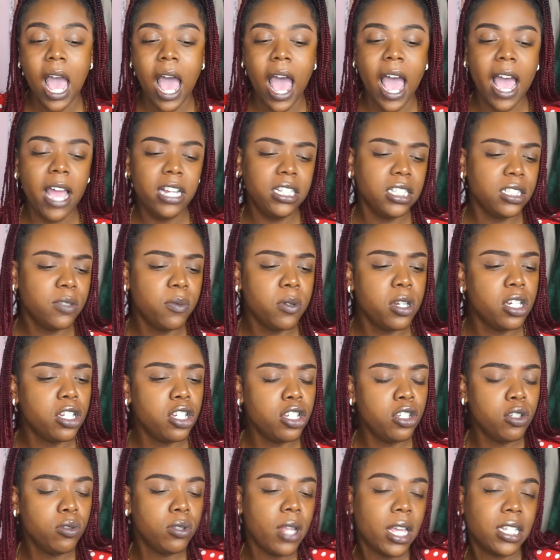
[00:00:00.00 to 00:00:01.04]
I just wanted
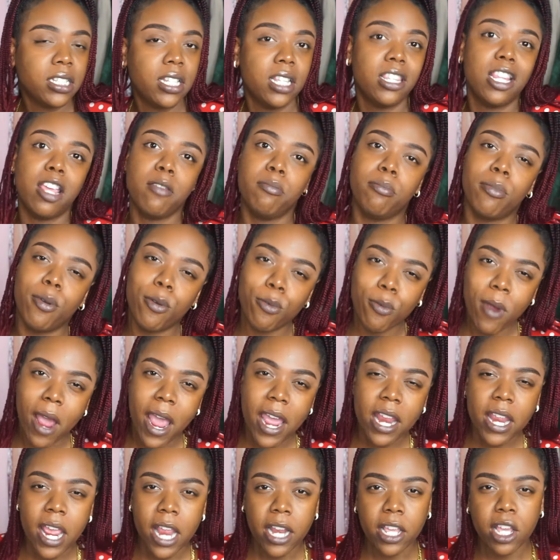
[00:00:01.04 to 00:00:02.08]
to do like something
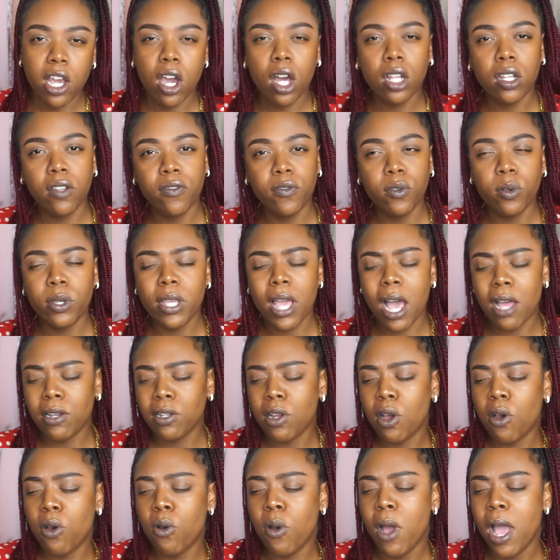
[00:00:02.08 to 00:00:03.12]
bright and colorful. Y'all
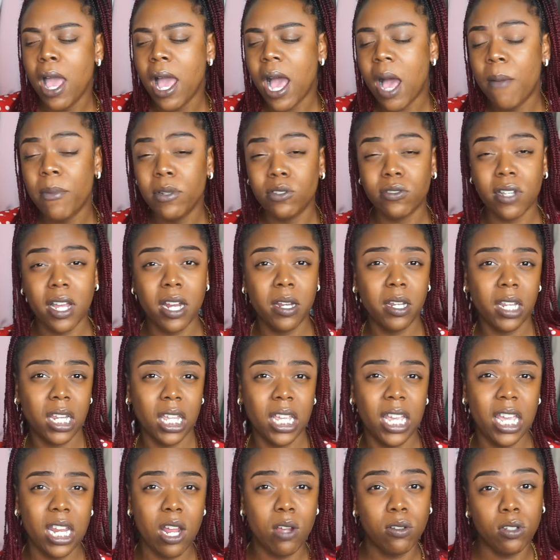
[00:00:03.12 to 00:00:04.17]
know I've been trying to
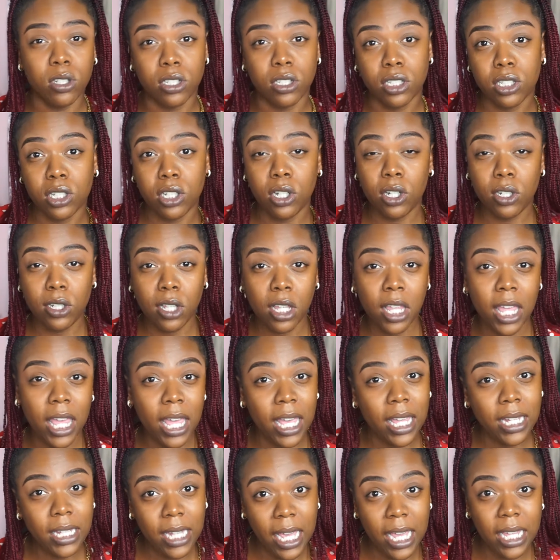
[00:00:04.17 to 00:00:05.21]
get on this color
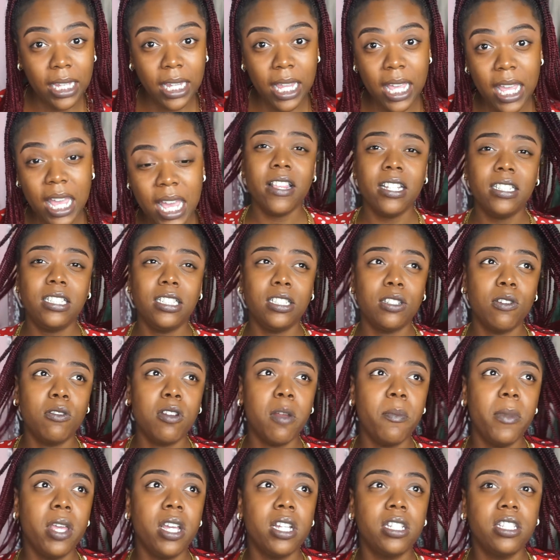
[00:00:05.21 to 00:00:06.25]
kick lately. This is going to
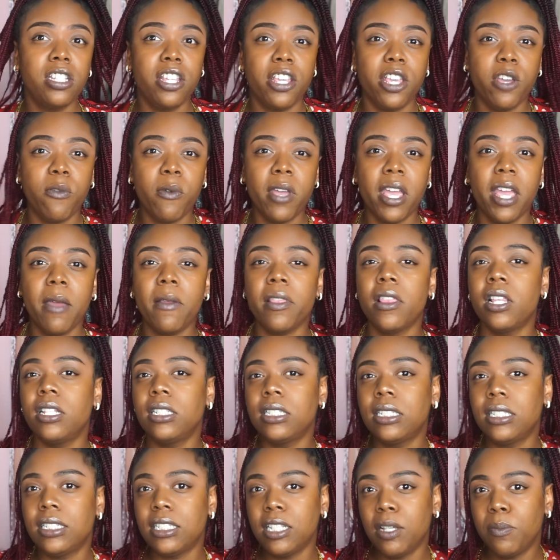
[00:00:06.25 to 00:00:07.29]
be continuing this
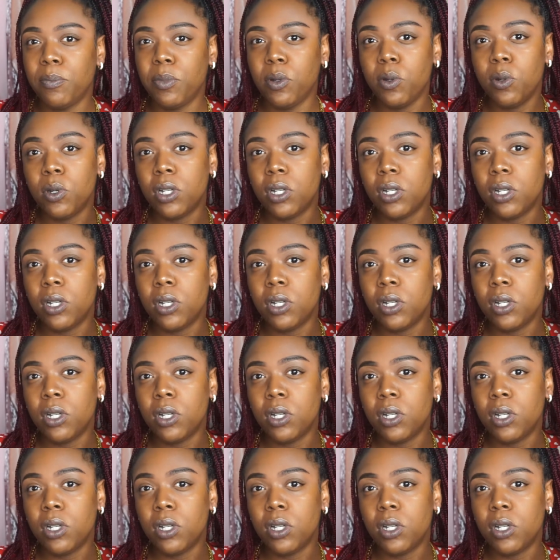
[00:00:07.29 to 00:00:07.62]
simple